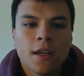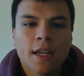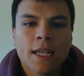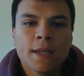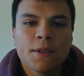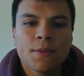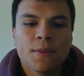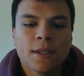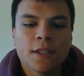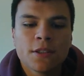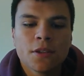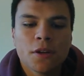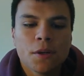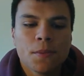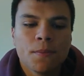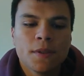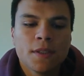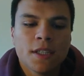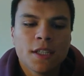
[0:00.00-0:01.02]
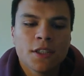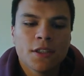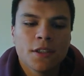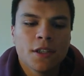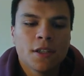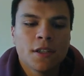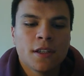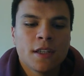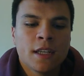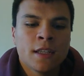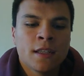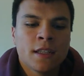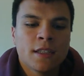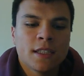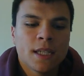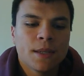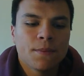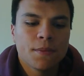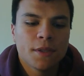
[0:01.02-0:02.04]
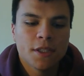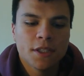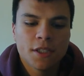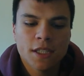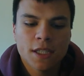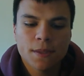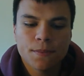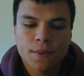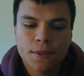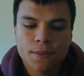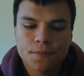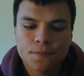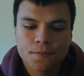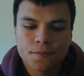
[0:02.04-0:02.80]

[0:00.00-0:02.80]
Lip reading: Keeps him in a solid position in the Championship.